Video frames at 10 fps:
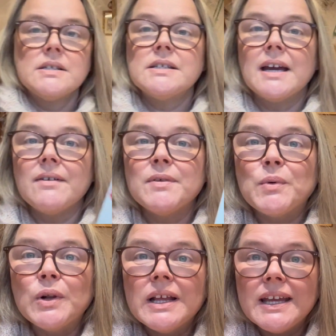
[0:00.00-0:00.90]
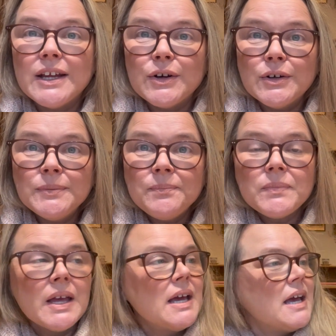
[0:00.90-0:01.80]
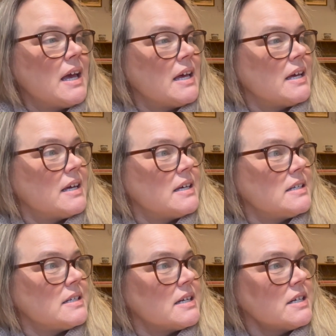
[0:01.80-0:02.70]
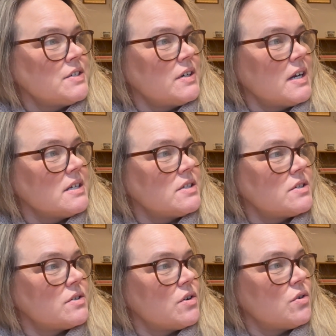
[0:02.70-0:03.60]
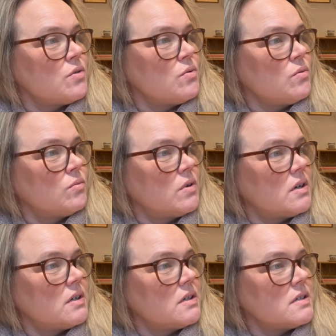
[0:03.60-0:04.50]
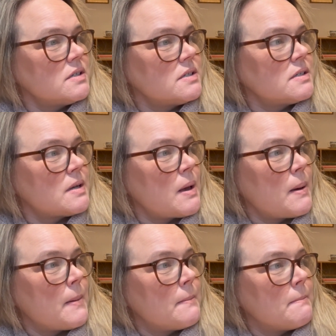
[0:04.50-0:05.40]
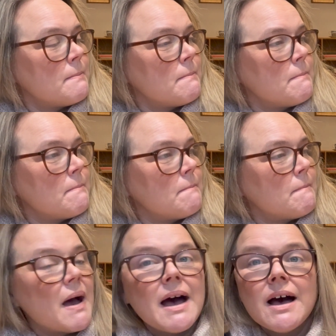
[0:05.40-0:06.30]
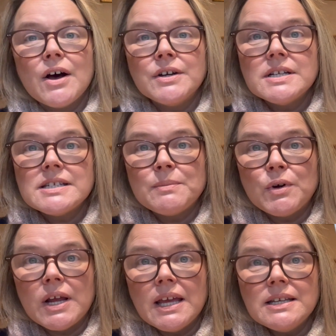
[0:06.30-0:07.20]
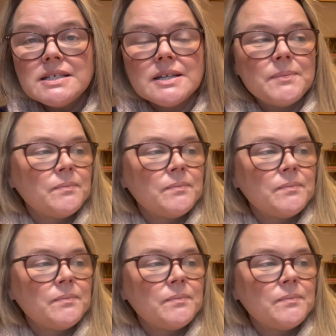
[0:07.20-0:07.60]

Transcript: so you have them all here. And yesterday's snow was uh, on December 8th.